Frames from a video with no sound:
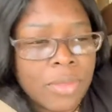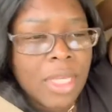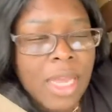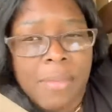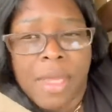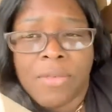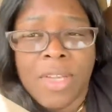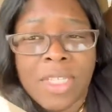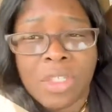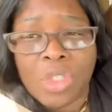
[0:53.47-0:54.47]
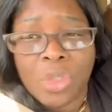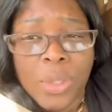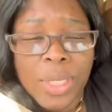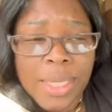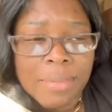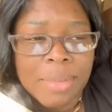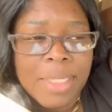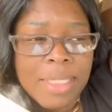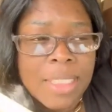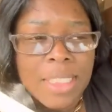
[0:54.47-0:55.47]
I'm manifesting joy and
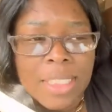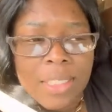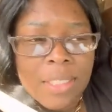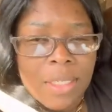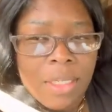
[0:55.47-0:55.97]
peace,